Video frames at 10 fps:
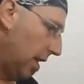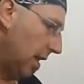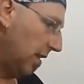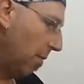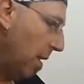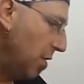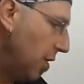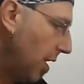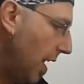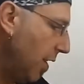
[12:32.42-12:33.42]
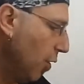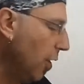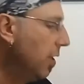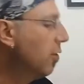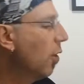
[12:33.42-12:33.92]
as I mentioned, I had
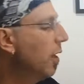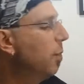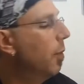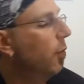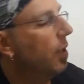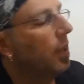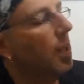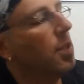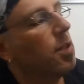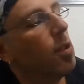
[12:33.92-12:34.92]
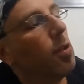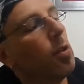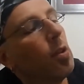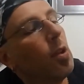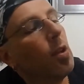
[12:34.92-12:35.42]
already started building this.
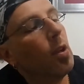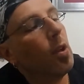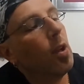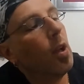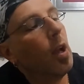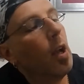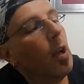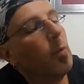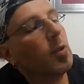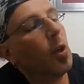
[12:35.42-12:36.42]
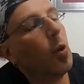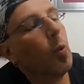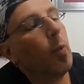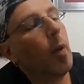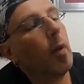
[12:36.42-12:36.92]

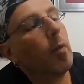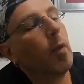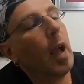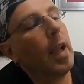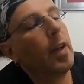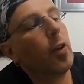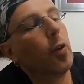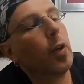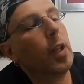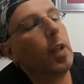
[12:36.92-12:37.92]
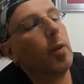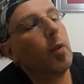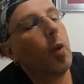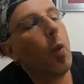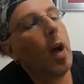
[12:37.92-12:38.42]
So I had already
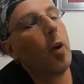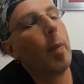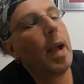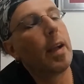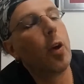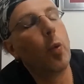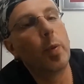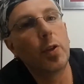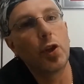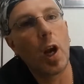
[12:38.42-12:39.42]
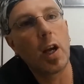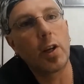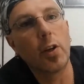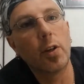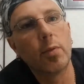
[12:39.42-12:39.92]
a while back opened
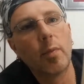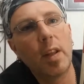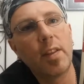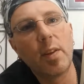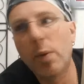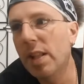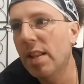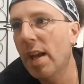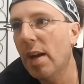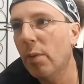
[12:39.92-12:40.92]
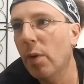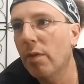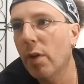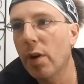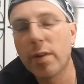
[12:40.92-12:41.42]
Shocker. I think we did that on one
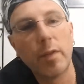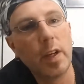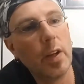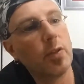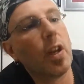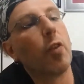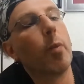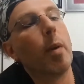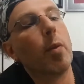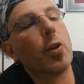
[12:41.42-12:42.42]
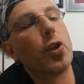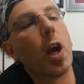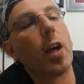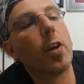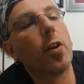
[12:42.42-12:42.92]
of our other videos. I don't remember.
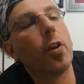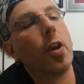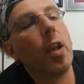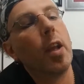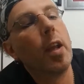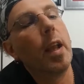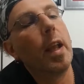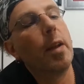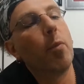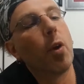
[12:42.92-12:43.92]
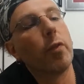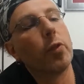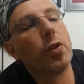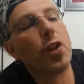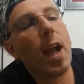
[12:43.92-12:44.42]
Shocker and
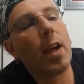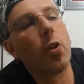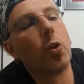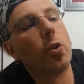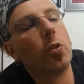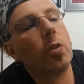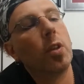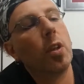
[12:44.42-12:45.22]
Marvel's Jackal,